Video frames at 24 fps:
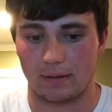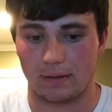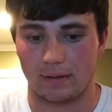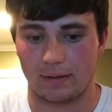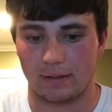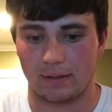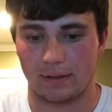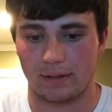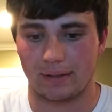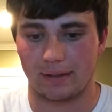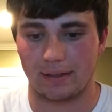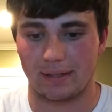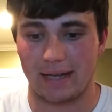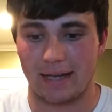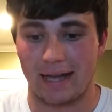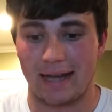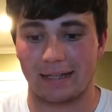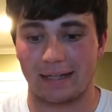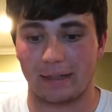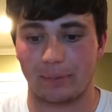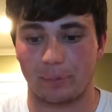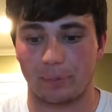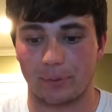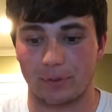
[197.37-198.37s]
in
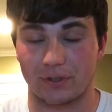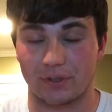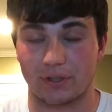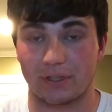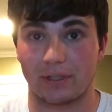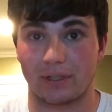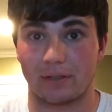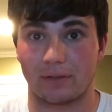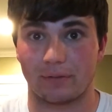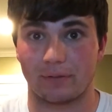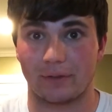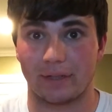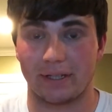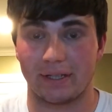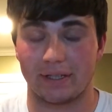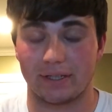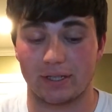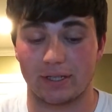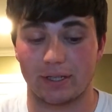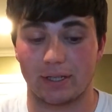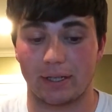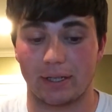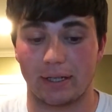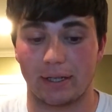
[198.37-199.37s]
90% of each
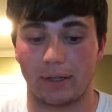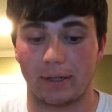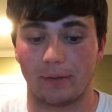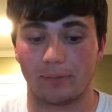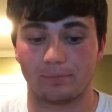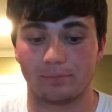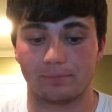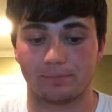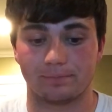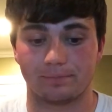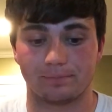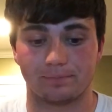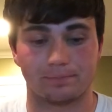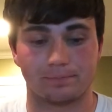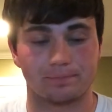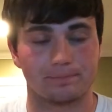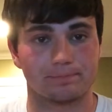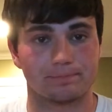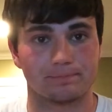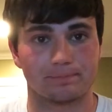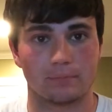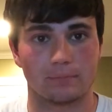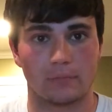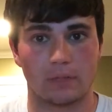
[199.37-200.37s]
state.
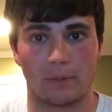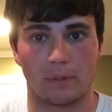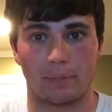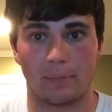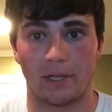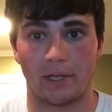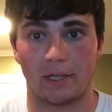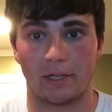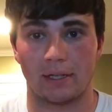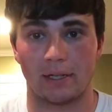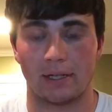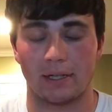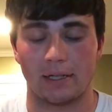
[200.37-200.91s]
The